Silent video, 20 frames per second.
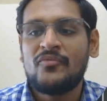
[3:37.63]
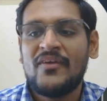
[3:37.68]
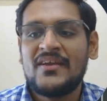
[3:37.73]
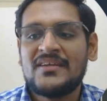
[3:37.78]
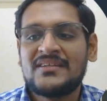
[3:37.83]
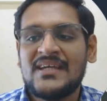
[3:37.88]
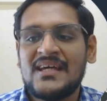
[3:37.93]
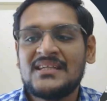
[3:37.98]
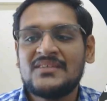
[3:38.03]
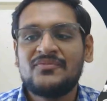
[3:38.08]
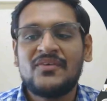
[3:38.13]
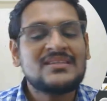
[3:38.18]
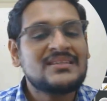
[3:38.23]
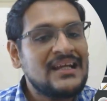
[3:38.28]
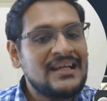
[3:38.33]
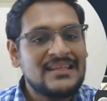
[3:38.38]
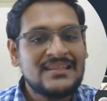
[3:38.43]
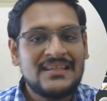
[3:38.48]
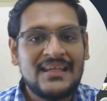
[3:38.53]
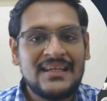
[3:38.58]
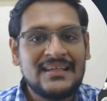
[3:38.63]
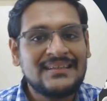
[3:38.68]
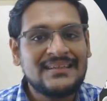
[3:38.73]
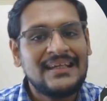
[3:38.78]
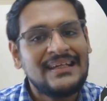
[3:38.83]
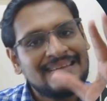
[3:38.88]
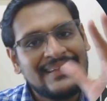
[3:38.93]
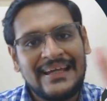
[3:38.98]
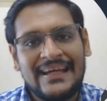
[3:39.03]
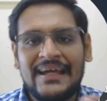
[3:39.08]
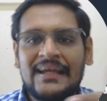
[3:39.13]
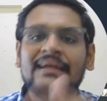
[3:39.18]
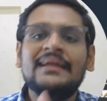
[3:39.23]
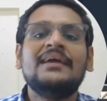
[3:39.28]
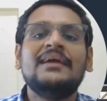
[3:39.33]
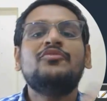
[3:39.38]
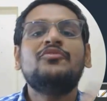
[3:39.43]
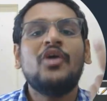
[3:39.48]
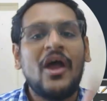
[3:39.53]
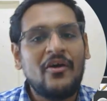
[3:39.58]
freshers, first condition is this. Second,
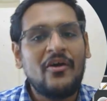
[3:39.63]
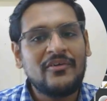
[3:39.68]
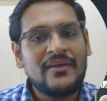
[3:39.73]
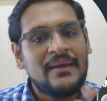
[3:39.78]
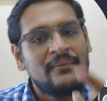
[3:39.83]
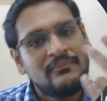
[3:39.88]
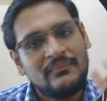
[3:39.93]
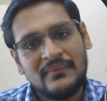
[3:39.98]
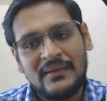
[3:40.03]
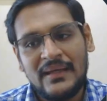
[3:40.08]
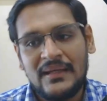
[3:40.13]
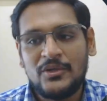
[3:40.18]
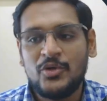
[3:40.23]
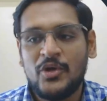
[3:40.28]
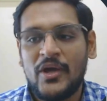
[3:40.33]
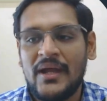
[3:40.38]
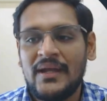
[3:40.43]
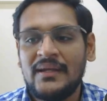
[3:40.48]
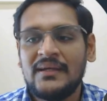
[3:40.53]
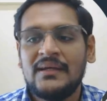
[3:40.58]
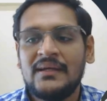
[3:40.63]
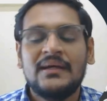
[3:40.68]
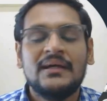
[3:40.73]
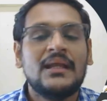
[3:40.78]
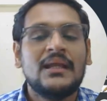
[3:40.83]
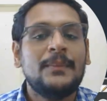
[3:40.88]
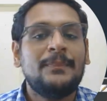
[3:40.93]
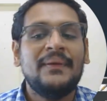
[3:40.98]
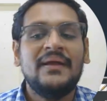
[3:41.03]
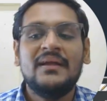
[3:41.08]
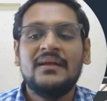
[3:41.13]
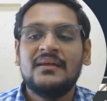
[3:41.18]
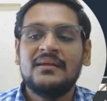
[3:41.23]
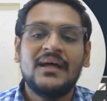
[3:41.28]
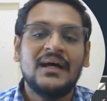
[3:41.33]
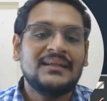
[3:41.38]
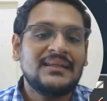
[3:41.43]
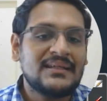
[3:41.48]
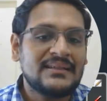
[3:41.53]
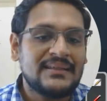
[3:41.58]
if you have time, then you can repeat
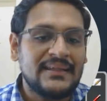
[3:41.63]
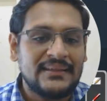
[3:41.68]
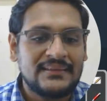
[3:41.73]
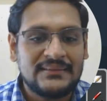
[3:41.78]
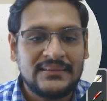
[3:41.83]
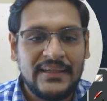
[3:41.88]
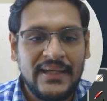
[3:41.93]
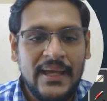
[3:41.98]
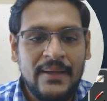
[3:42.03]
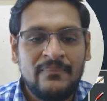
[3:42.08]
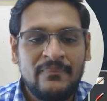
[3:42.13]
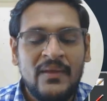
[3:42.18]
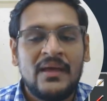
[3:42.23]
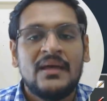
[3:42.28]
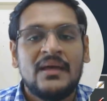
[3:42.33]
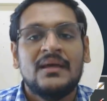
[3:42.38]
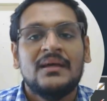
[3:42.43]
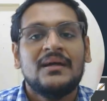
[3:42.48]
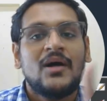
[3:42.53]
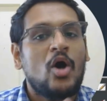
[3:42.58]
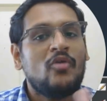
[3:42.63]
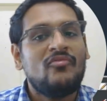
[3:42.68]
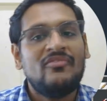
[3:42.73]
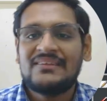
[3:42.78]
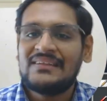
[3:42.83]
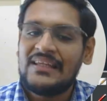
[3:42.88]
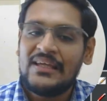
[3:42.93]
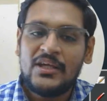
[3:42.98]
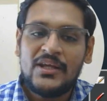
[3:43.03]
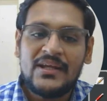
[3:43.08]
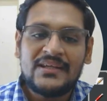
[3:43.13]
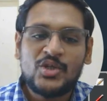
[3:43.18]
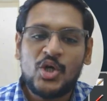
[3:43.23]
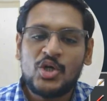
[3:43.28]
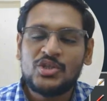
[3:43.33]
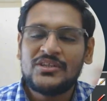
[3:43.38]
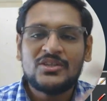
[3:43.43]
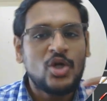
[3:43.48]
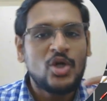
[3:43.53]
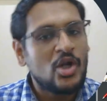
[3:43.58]
the other things, okay. Obviously
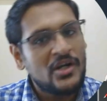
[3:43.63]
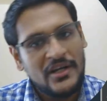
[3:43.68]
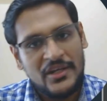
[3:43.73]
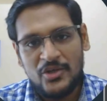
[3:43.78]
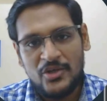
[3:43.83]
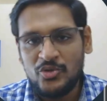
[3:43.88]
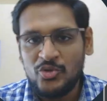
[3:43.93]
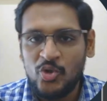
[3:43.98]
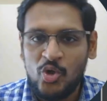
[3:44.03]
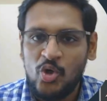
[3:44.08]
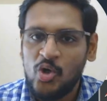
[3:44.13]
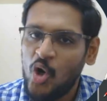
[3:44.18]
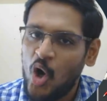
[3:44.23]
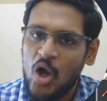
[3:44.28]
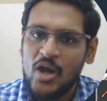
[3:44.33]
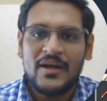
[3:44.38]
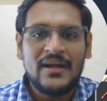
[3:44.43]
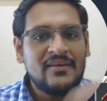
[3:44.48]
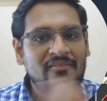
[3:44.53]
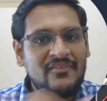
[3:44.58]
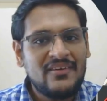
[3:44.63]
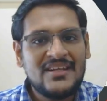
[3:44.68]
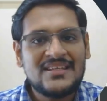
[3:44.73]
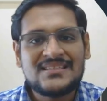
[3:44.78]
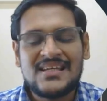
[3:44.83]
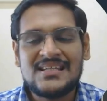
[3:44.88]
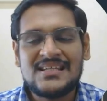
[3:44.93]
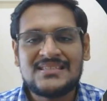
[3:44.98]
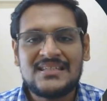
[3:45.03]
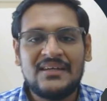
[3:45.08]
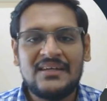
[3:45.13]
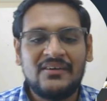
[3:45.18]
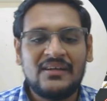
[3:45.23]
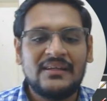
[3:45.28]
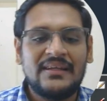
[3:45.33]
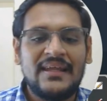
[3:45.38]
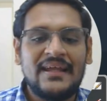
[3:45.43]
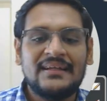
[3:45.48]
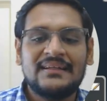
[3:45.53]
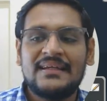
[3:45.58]
resources already, you know, already we discussed in our
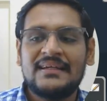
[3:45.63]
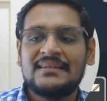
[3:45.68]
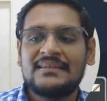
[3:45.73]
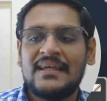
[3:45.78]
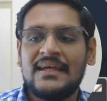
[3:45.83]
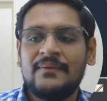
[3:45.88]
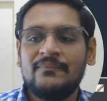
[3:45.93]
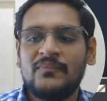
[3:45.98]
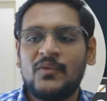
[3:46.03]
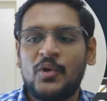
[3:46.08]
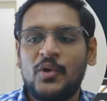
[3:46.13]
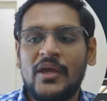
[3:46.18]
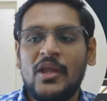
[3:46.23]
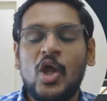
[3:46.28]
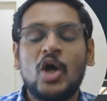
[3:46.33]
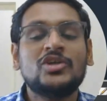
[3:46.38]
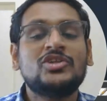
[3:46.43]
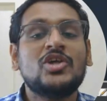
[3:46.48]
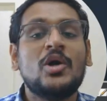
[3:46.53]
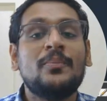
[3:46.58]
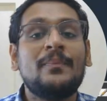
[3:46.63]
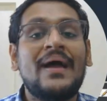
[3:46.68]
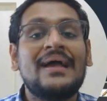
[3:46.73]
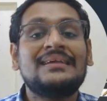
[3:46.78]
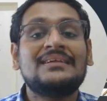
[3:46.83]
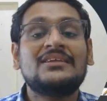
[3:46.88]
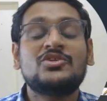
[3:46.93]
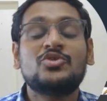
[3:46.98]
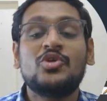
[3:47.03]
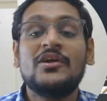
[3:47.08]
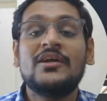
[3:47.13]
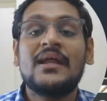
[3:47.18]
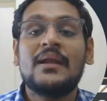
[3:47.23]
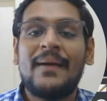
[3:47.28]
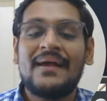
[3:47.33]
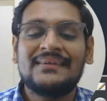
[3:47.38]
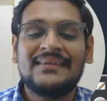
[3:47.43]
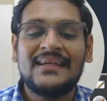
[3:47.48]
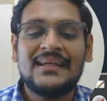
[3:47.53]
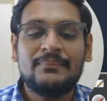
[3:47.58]
latest thing, okay. Lots of students are
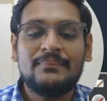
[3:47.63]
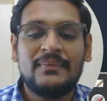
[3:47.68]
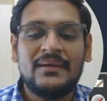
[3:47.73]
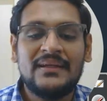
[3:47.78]
messaging me